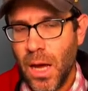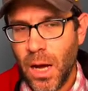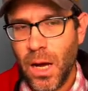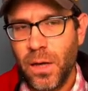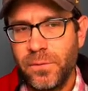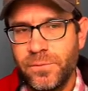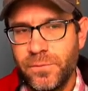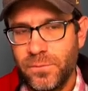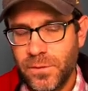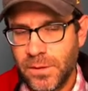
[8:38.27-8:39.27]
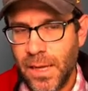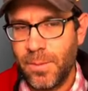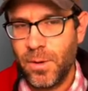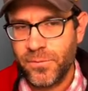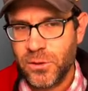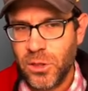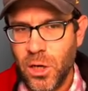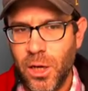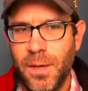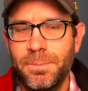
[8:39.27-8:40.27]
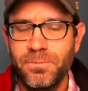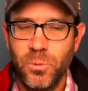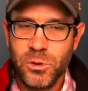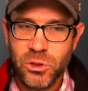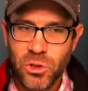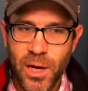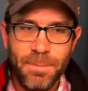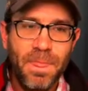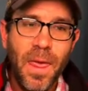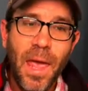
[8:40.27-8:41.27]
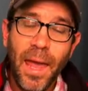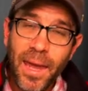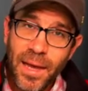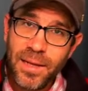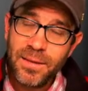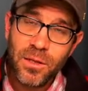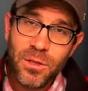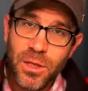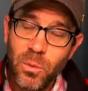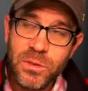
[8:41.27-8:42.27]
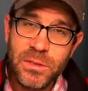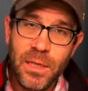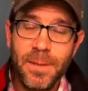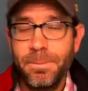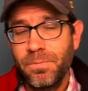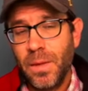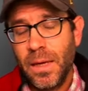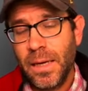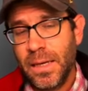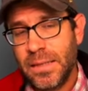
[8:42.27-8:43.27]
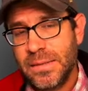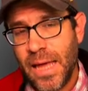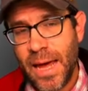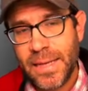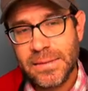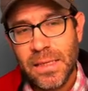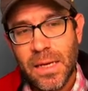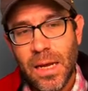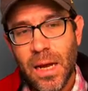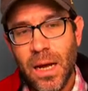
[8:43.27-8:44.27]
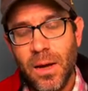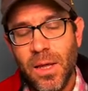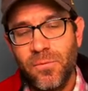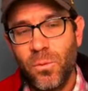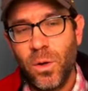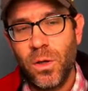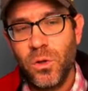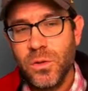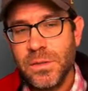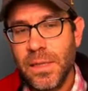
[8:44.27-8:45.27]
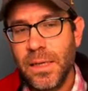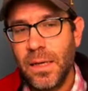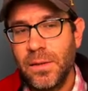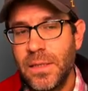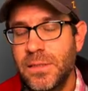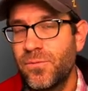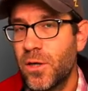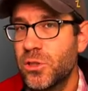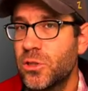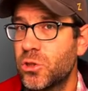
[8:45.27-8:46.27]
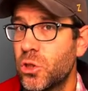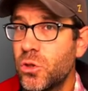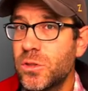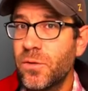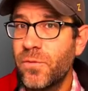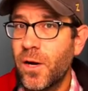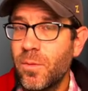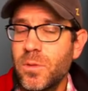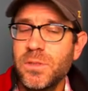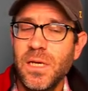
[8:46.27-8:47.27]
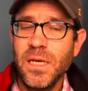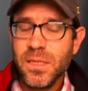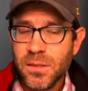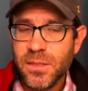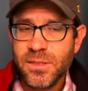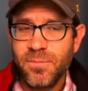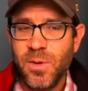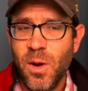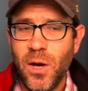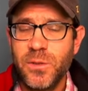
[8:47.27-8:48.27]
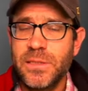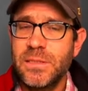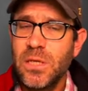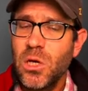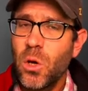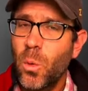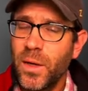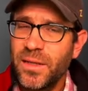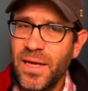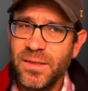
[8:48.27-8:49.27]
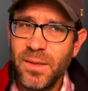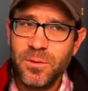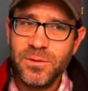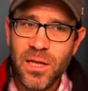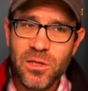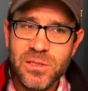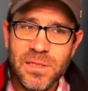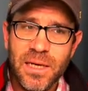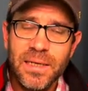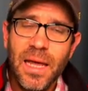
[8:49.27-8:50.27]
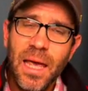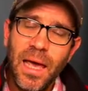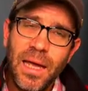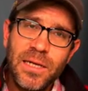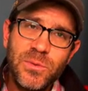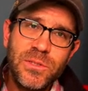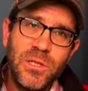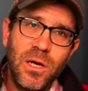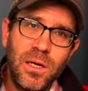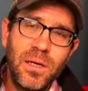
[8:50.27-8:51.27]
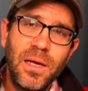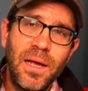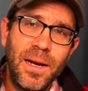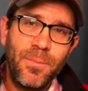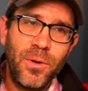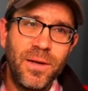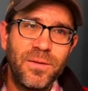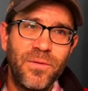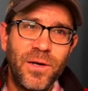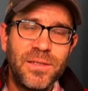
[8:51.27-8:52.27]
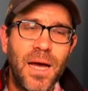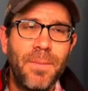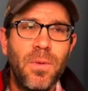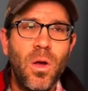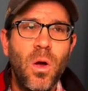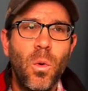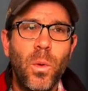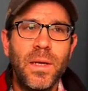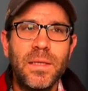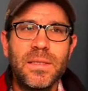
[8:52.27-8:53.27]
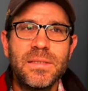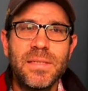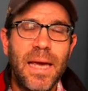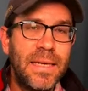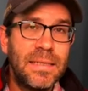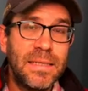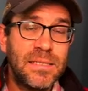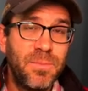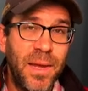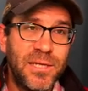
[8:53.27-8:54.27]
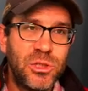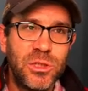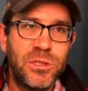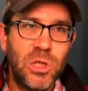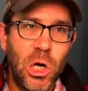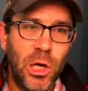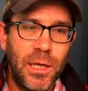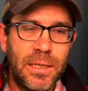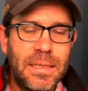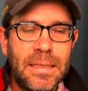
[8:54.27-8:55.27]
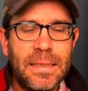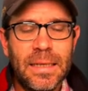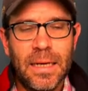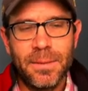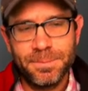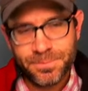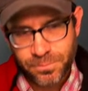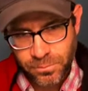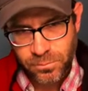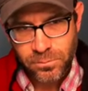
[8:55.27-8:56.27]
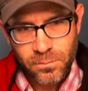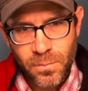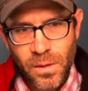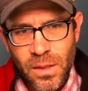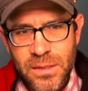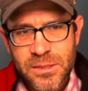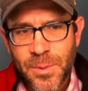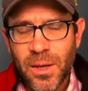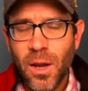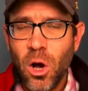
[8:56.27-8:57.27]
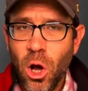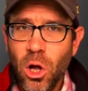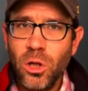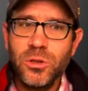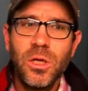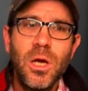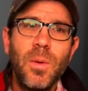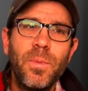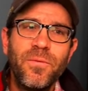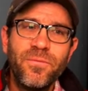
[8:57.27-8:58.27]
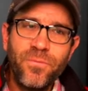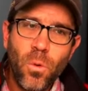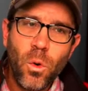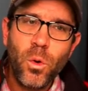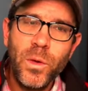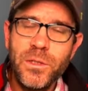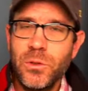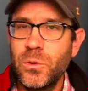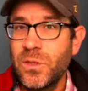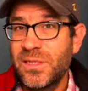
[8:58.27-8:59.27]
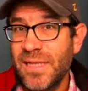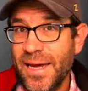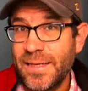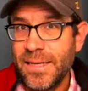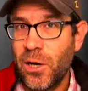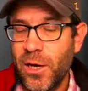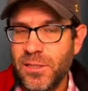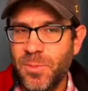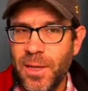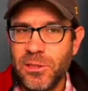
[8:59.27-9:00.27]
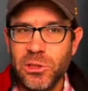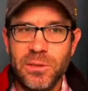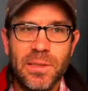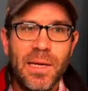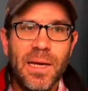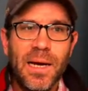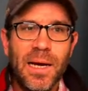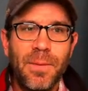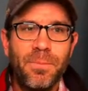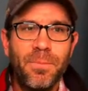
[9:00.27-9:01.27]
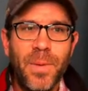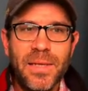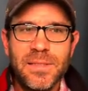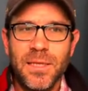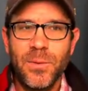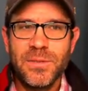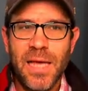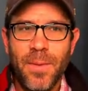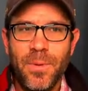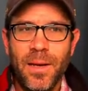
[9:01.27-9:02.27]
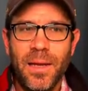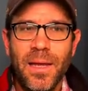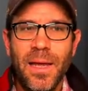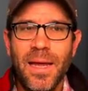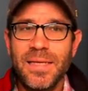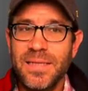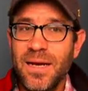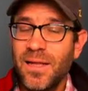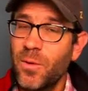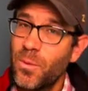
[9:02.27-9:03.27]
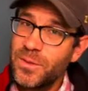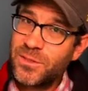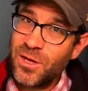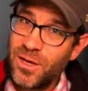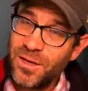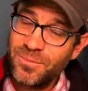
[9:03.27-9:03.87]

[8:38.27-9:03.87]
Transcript: of the name of our target, which is great. And the other thing we're seeing is that if we're using these functions or using variables in the list of prerequisites, we need that double $. And as we saw, and I put it at the very top, we need this second expansion target to be called before we do the secondary expansion. Basically what's happening is kind of like what we saw